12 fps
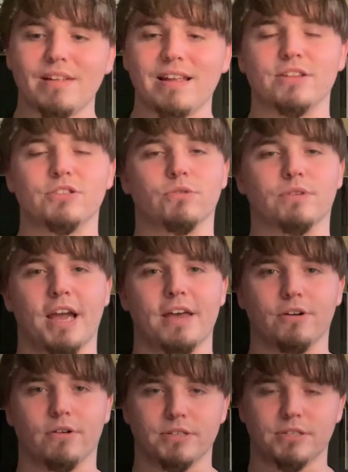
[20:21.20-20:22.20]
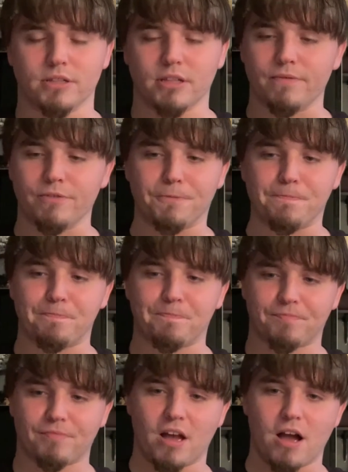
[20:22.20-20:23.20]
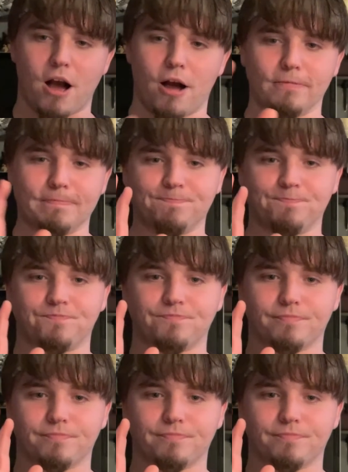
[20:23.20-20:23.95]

It's okay though. I still love you. Um,